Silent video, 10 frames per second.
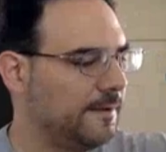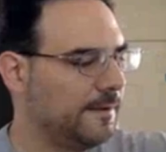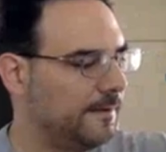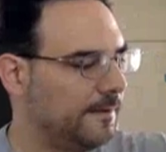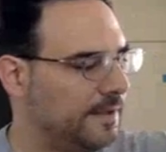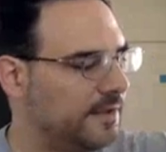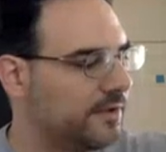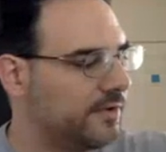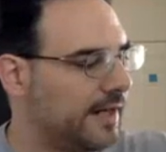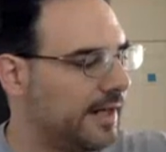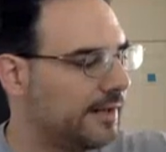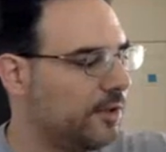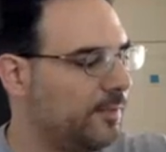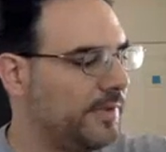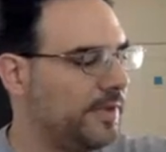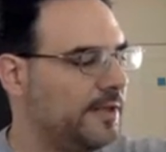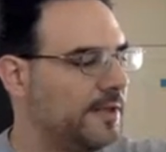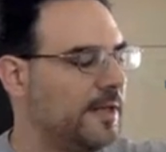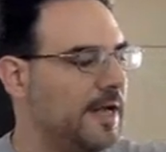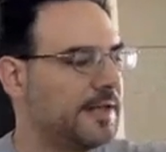let's crack open the
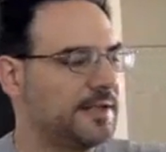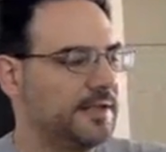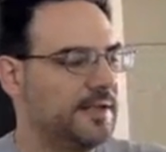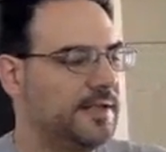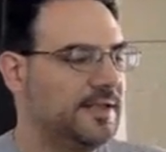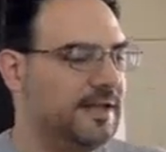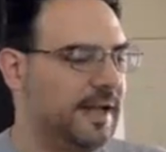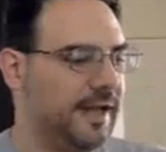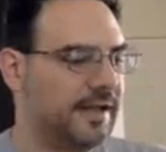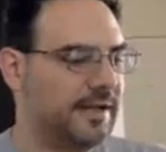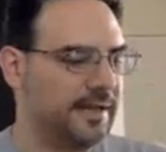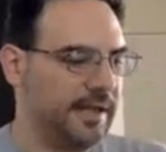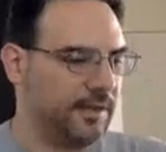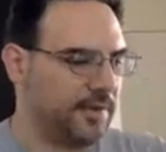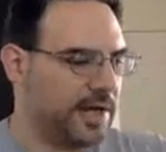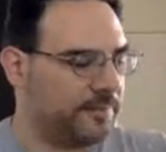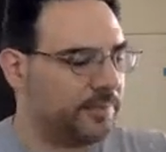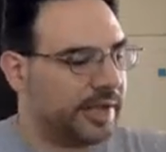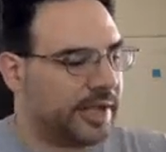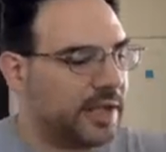next deck, and we didn't
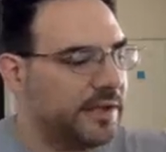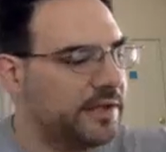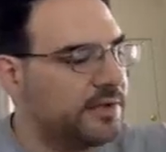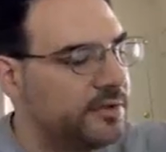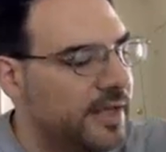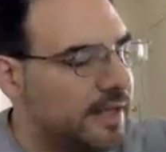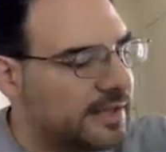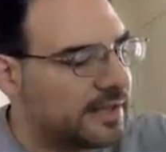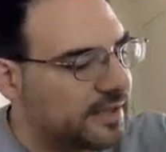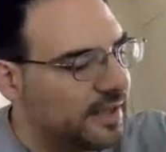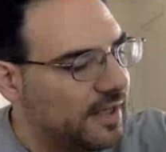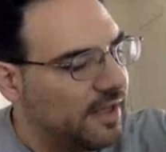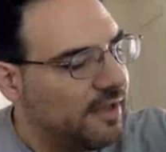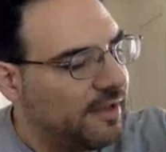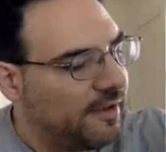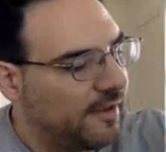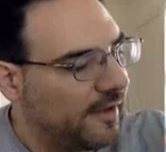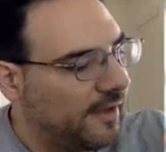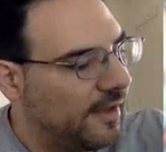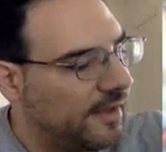play any of these two decks. And